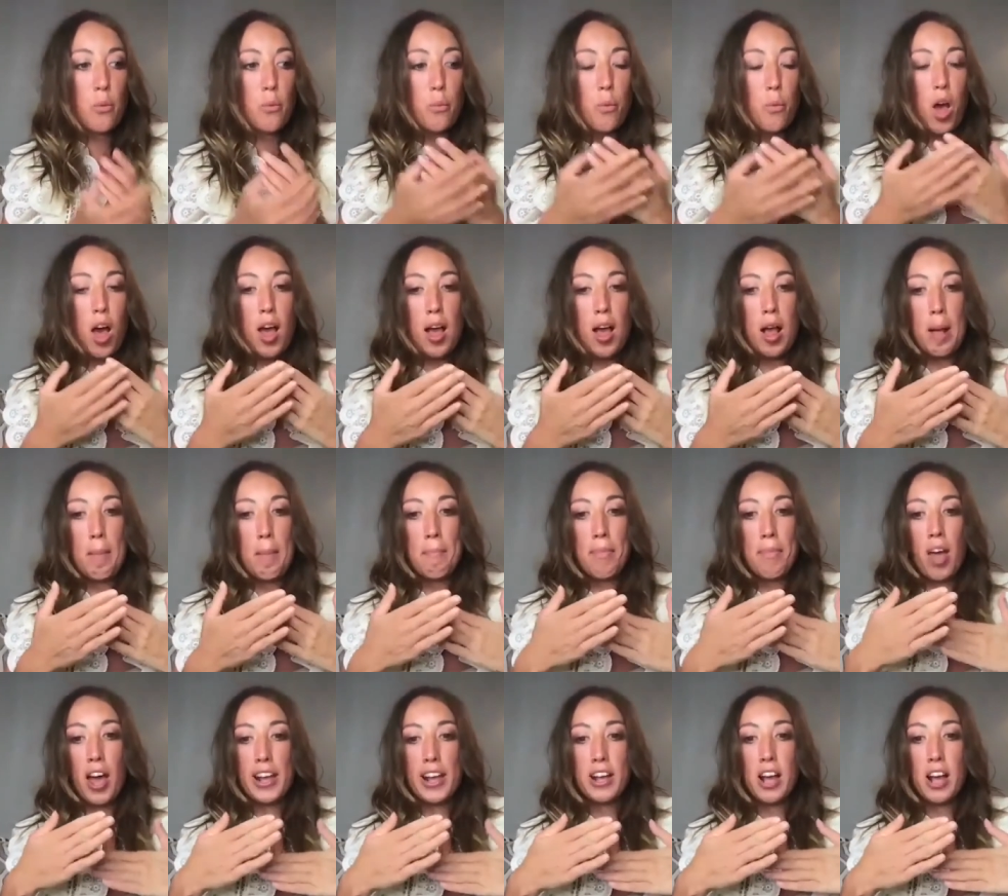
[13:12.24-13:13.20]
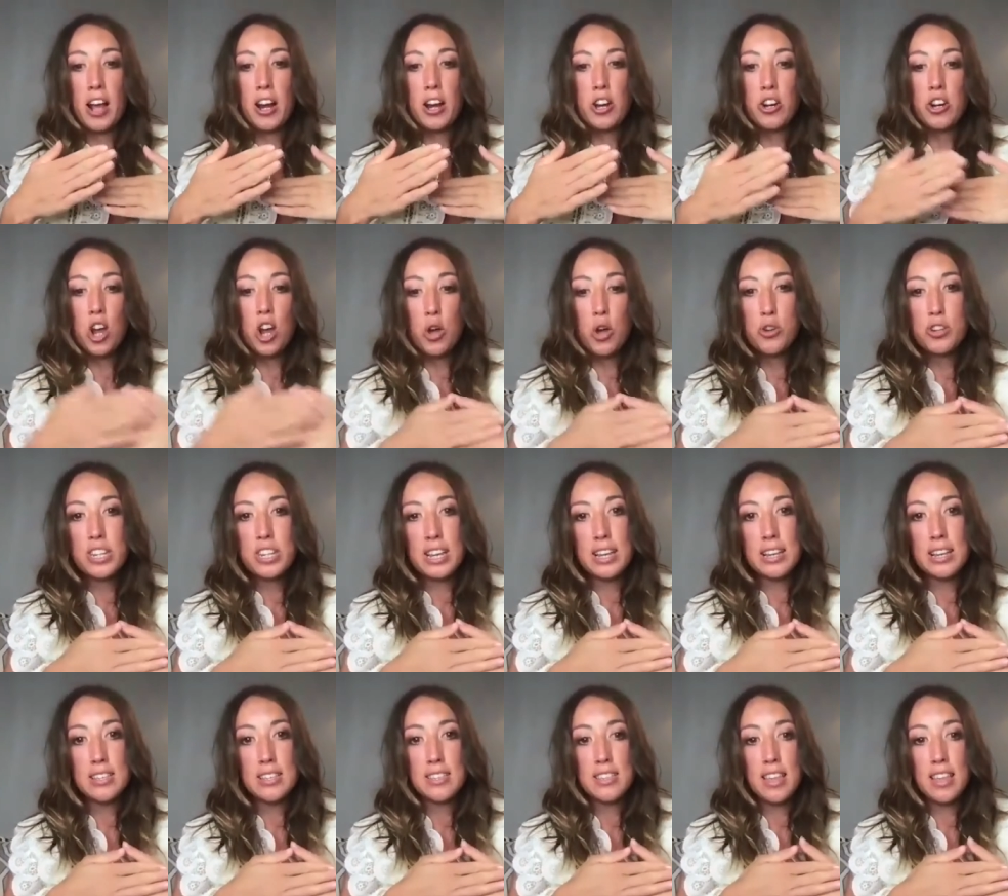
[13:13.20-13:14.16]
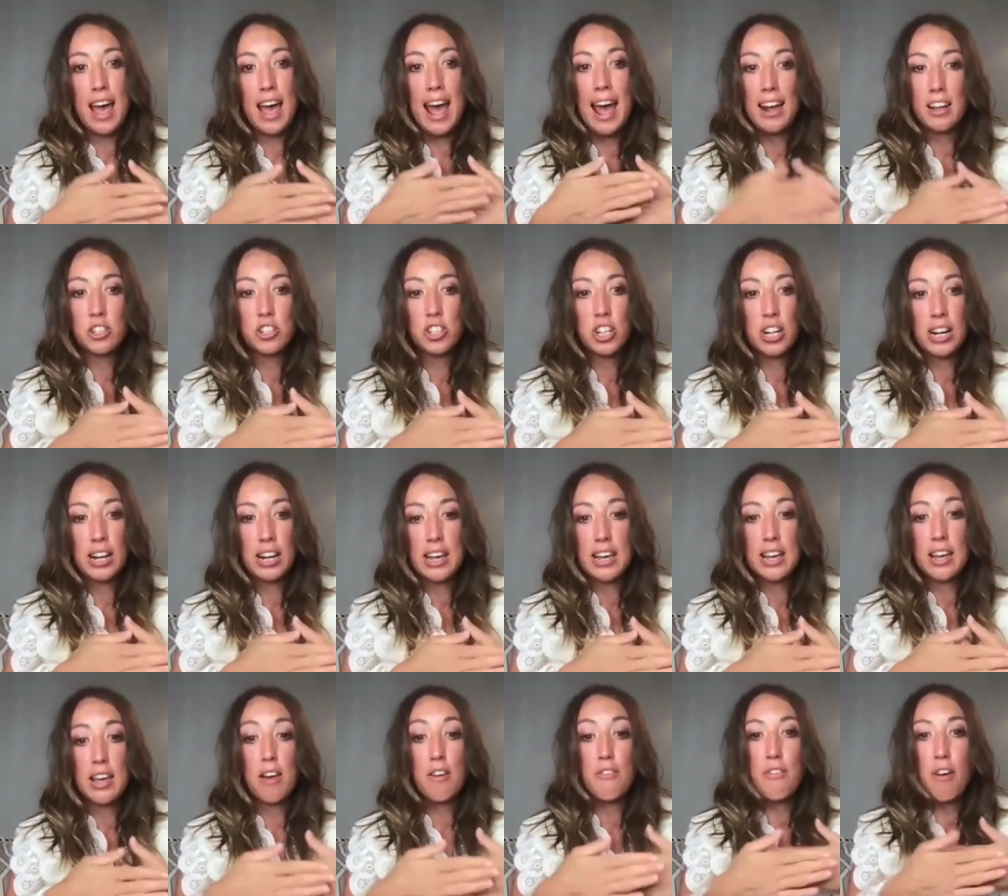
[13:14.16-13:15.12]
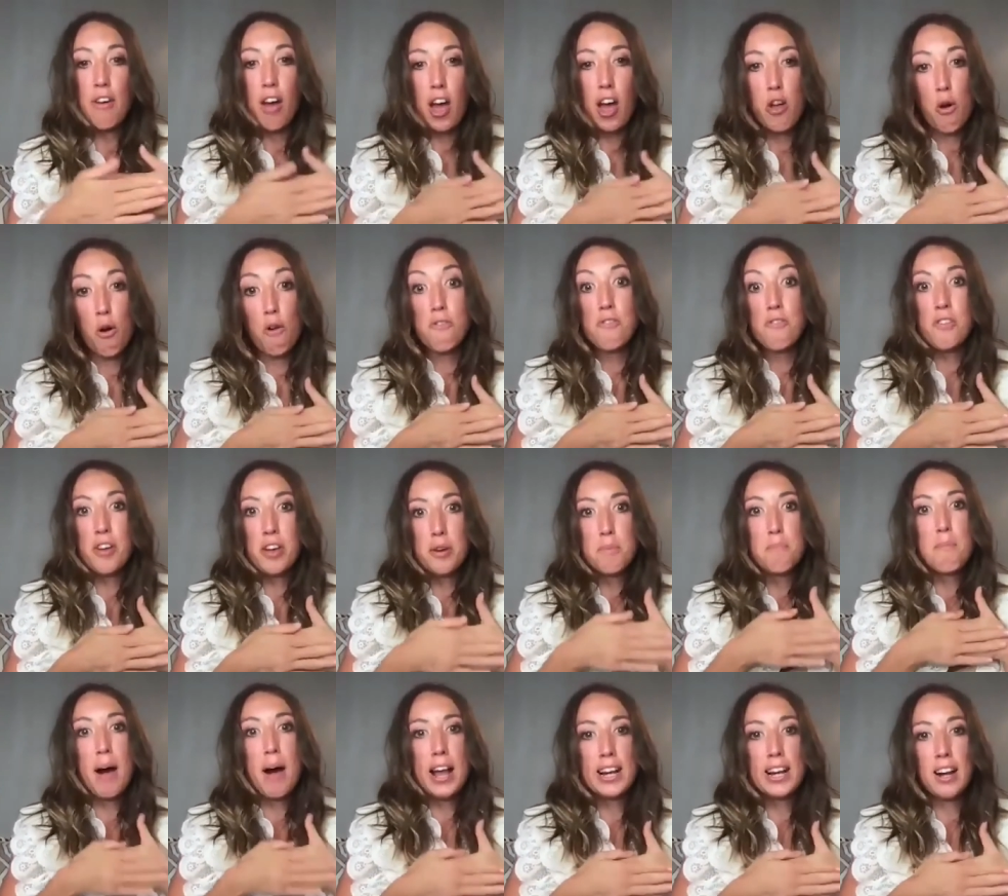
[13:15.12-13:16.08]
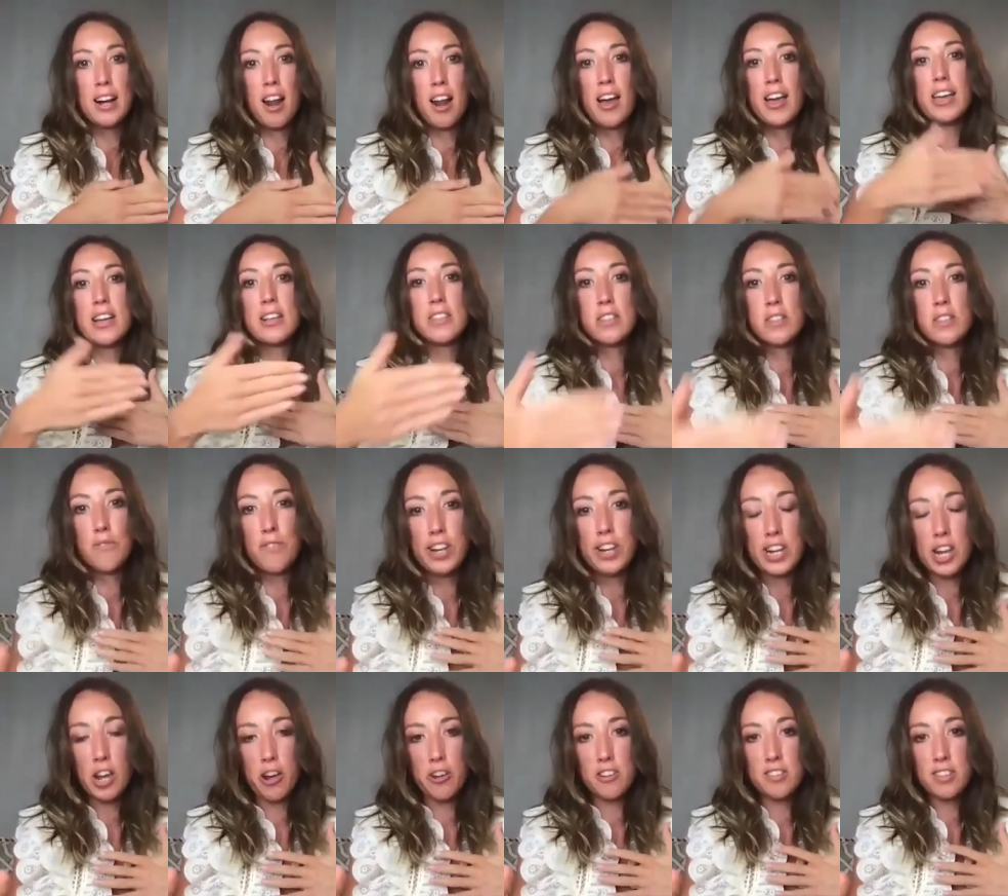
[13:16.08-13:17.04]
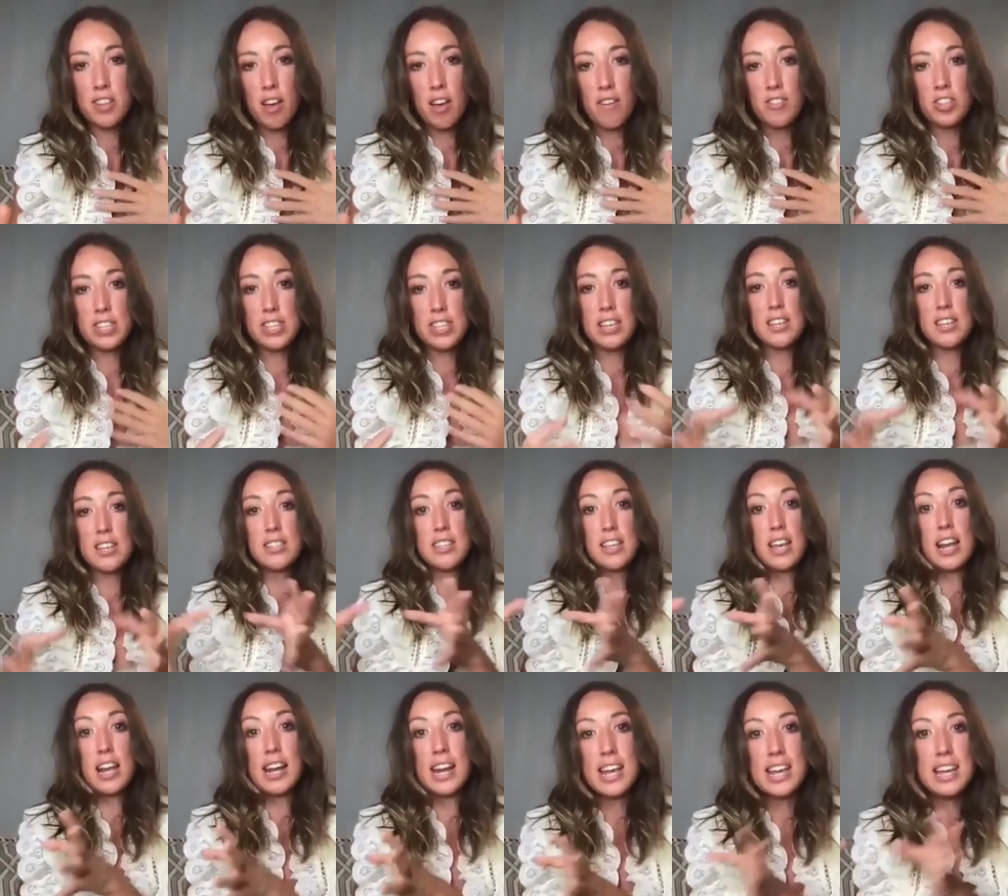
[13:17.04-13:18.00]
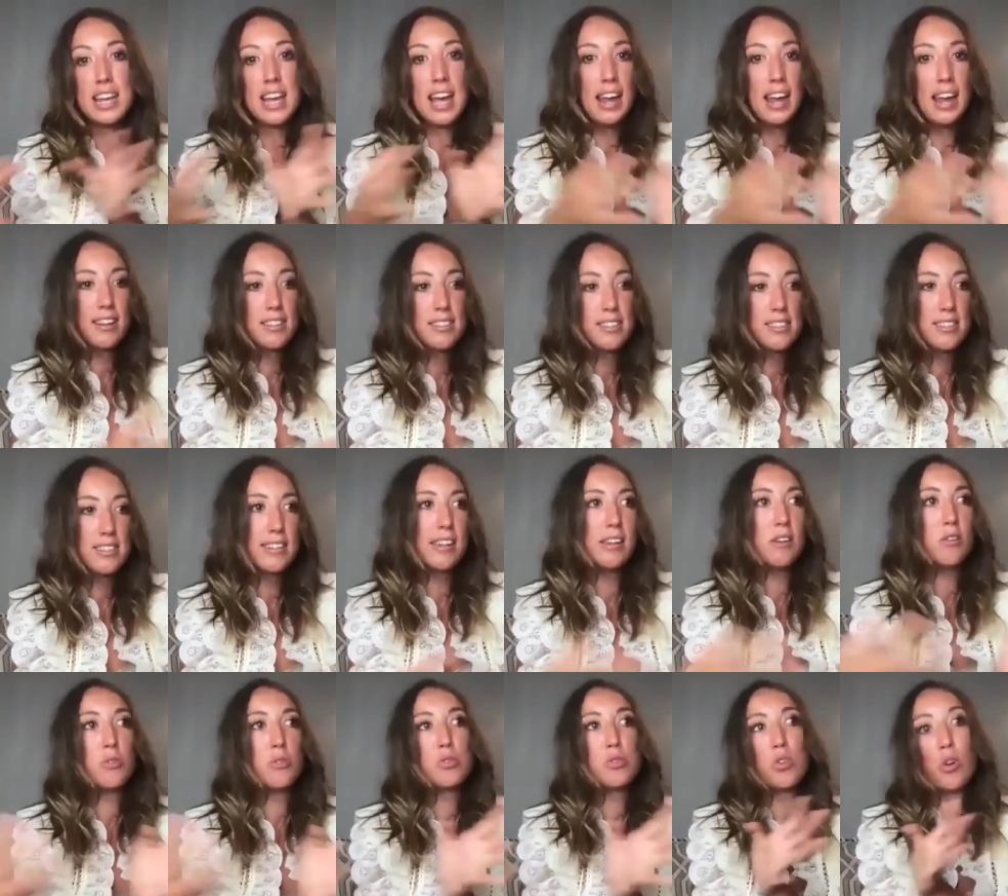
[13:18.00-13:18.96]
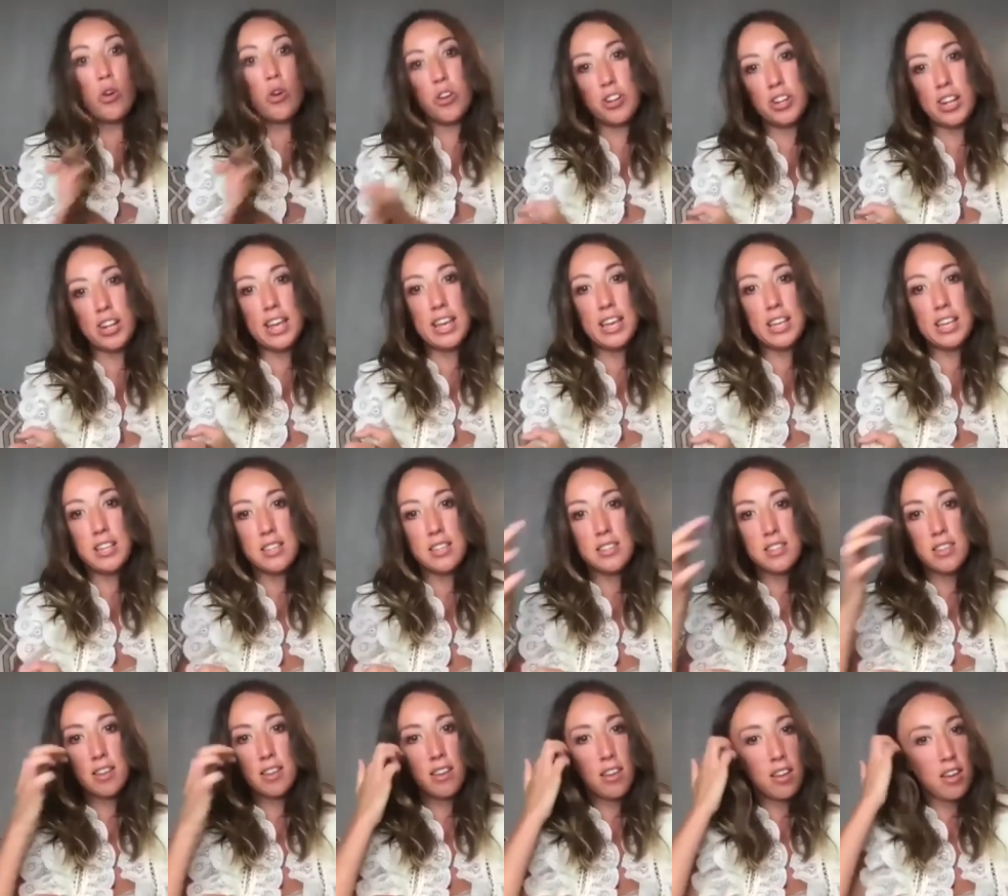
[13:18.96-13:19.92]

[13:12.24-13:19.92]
um, I kind of noticed that actually, if I offered my clients video services and he added stills onto his